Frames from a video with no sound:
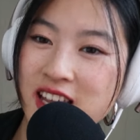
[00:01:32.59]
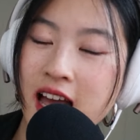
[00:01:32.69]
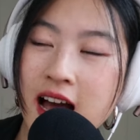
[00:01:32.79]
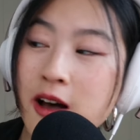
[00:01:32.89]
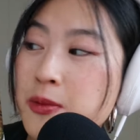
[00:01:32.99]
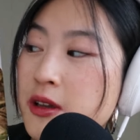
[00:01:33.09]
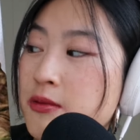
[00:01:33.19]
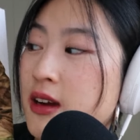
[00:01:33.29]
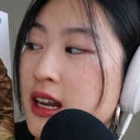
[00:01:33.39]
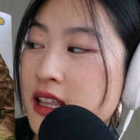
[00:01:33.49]
So yeah, I'll be
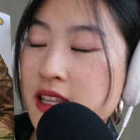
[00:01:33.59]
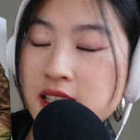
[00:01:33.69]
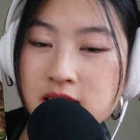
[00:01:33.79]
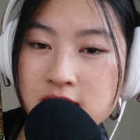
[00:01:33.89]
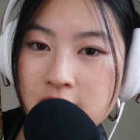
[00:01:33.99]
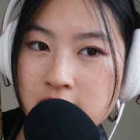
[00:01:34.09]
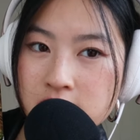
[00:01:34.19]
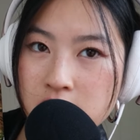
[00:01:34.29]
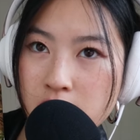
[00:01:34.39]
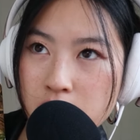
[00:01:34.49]
running this
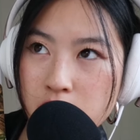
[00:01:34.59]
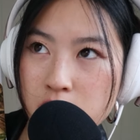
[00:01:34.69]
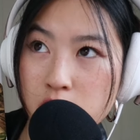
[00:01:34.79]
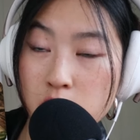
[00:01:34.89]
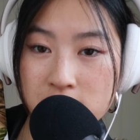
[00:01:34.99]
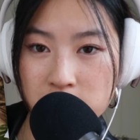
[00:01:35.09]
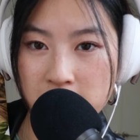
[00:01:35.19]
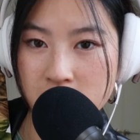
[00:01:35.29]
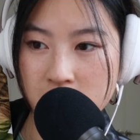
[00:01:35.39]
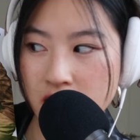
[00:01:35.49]
until
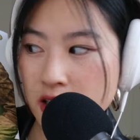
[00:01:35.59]
Christmas